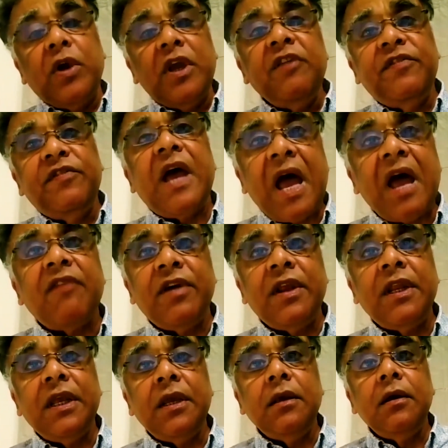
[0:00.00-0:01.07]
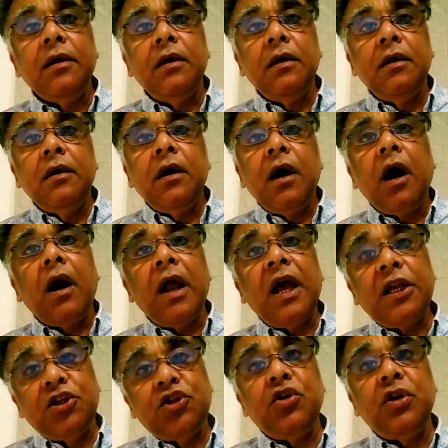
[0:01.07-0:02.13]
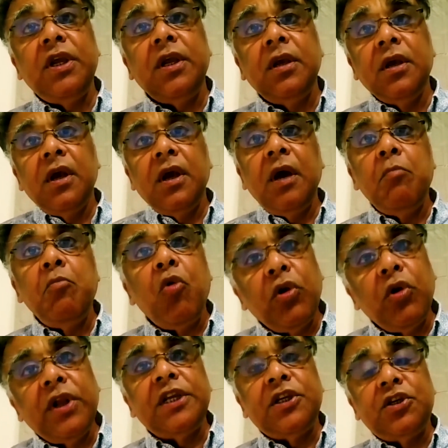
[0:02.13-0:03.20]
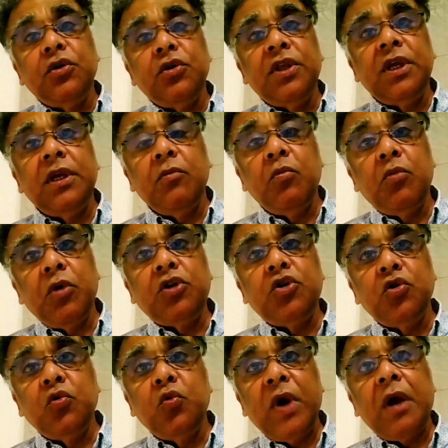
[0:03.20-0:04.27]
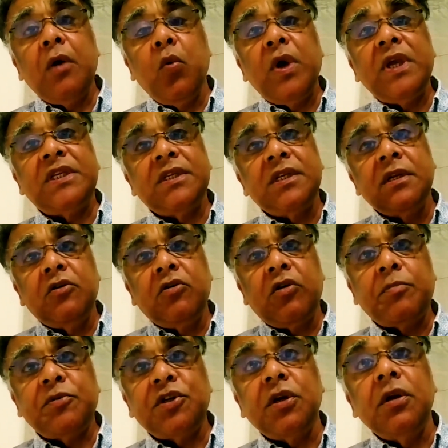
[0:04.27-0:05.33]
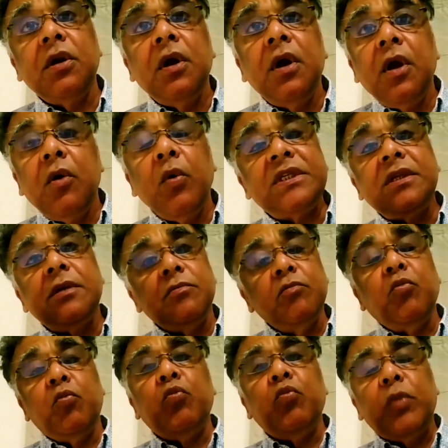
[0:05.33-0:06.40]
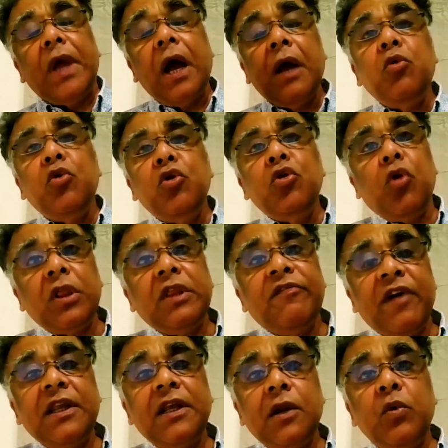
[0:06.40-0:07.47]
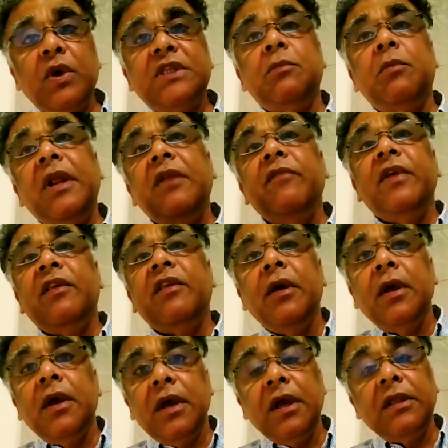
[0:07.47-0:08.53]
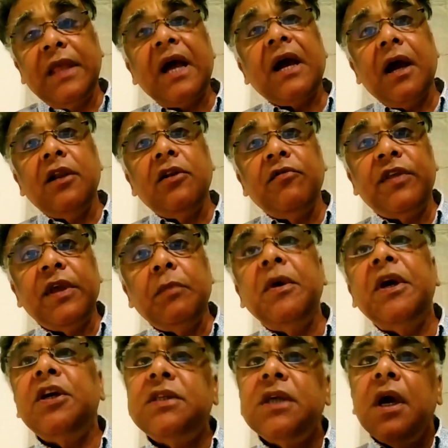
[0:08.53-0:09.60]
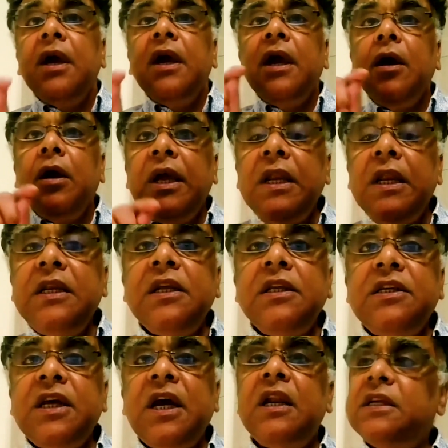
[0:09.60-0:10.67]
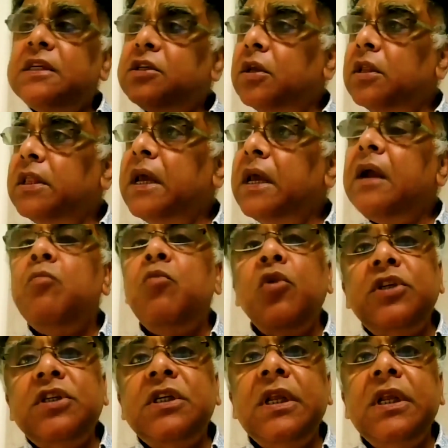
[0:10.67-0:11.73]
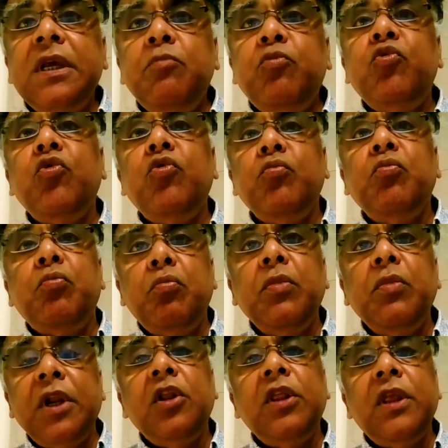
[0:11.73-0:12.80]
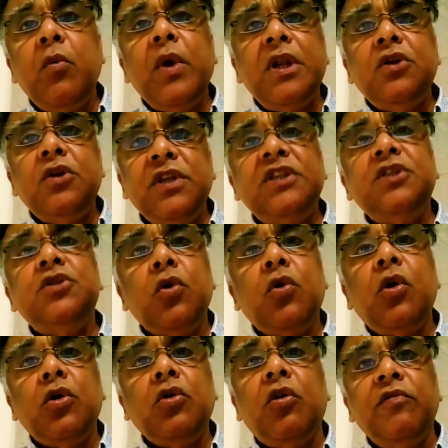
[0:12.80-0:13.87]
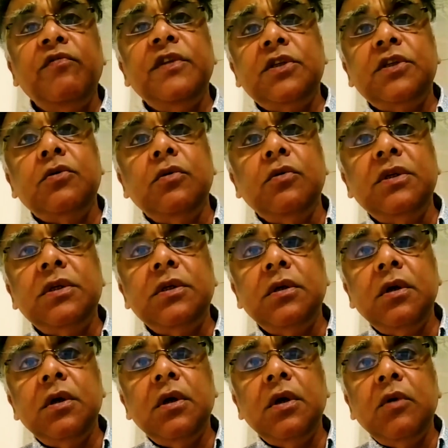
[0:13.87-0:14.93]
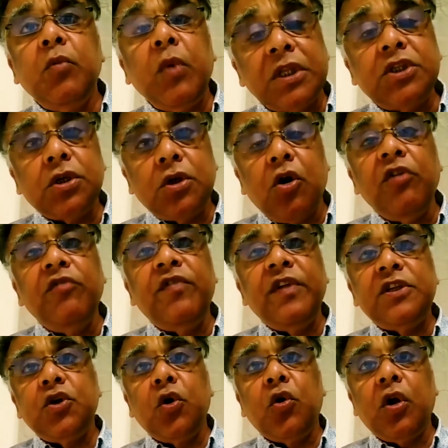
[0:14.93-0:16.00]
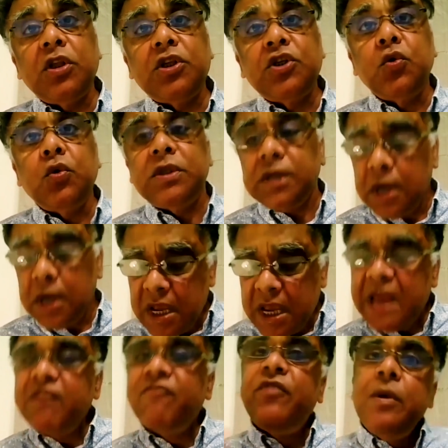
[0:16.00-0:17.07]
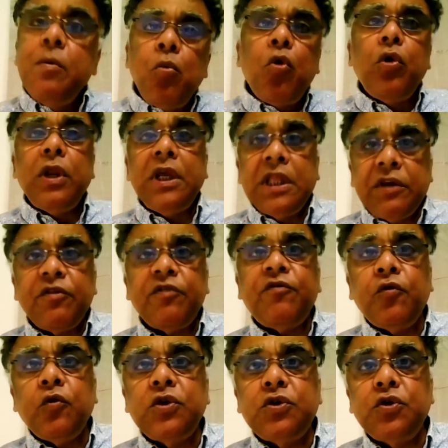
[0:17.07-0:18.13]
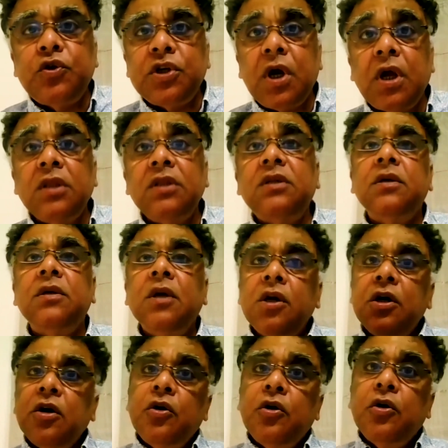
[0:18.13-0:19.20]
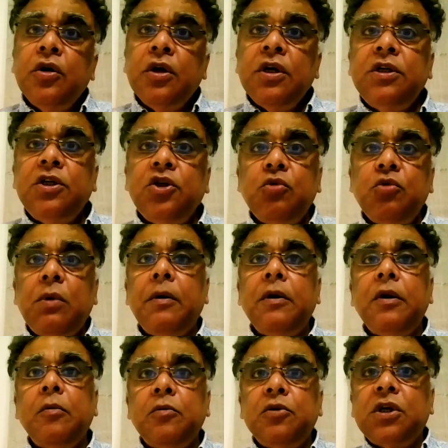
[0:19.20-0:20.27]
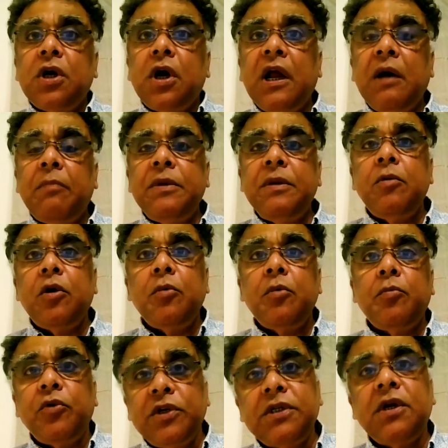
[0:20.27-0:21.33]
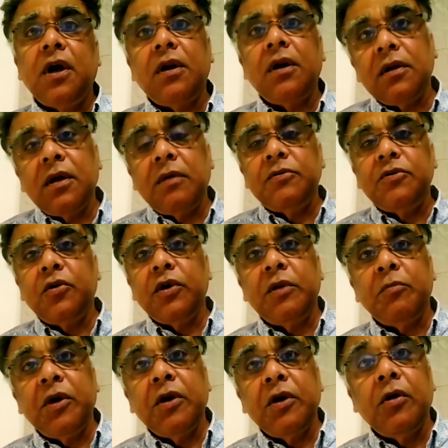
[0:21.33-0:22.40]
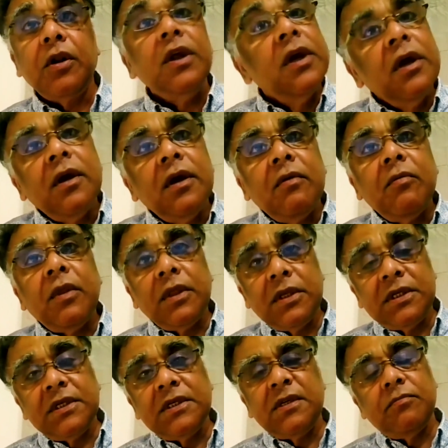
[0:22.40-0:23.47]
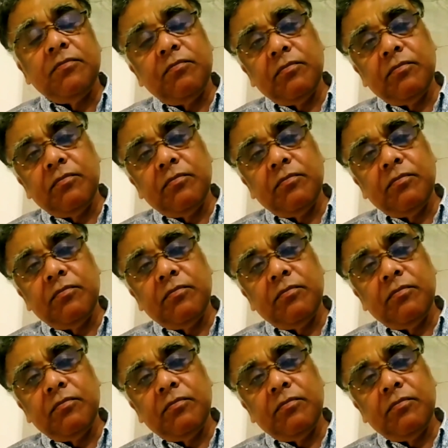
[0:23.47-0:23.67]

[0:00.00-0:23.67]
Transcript: if they have any, are actually a mortgage to Western corruption. Western, I wouldn't call the Vatican Western, but anyway, that kind of thing. Because Indian journalists, they are mostly broke, you know, they went to these so-called convent schools. Well, convent so-called schools. Every morning they were forced to chant, you know, Jishu Baba Namaskar, Apni Boro Porishkar. I'm talking in Bengali. Well, this is